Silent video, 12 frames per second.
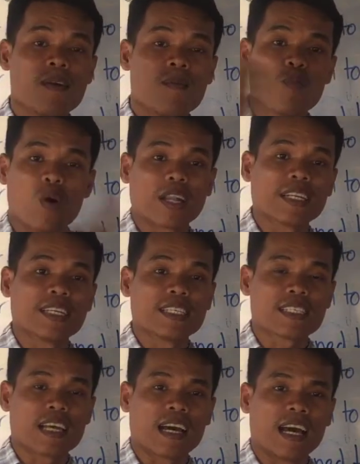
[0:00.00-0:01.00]
One
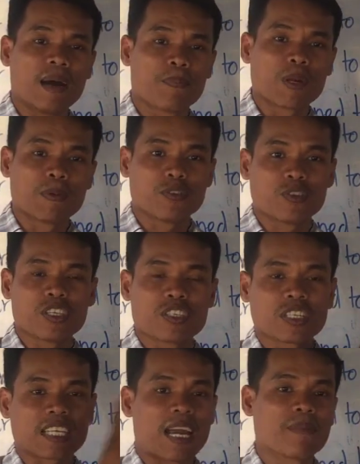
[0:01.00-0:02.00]
is a
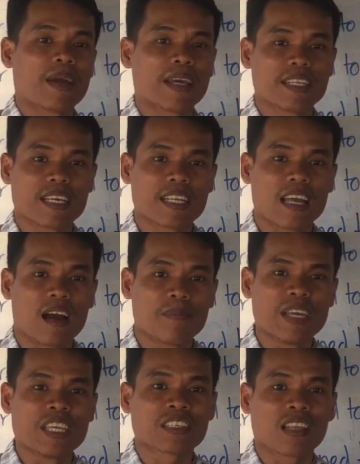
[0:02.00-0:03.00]
preposition come at the end of
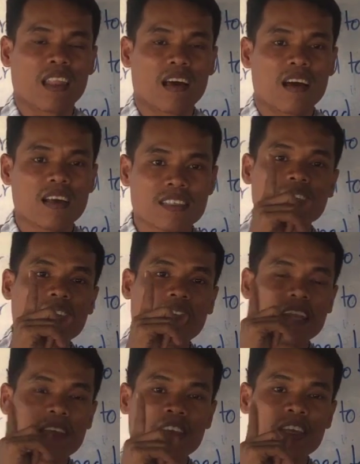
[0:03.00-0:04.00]
each clause.
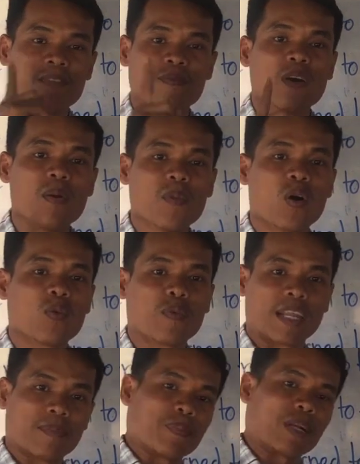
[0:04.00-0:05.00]
It is informal.
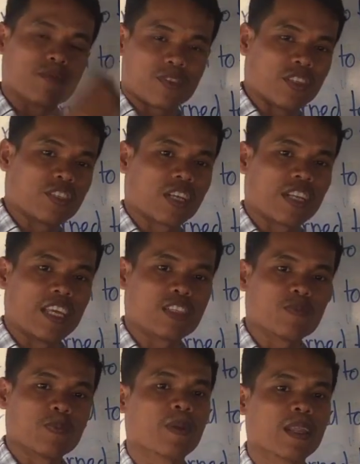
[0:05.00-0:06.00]
When preposition
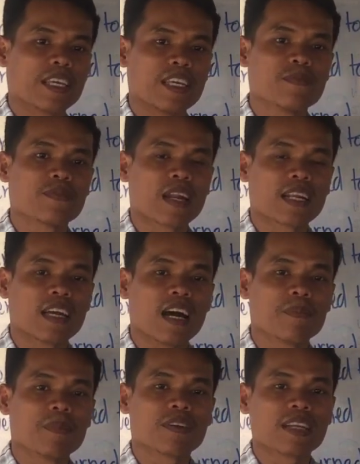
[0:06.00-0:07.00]
is placed in front
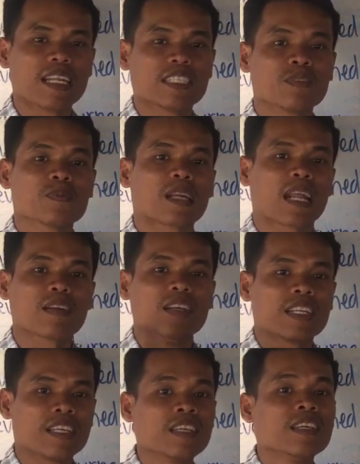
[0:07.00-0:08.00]
of a relative pronoun,
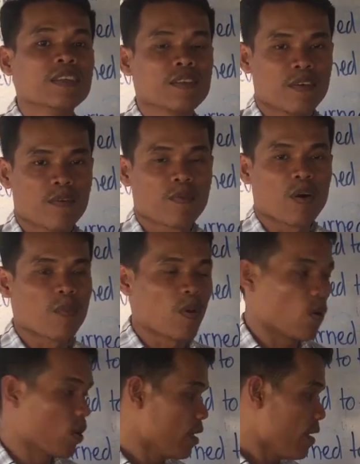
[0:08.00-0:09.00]
it is
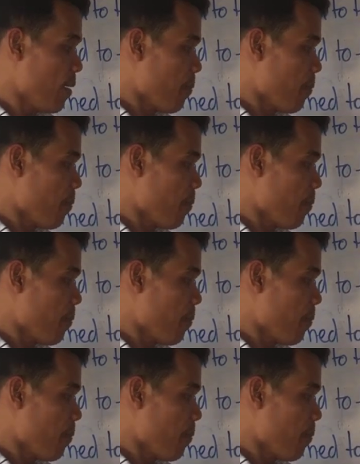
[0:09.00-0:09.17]
formal.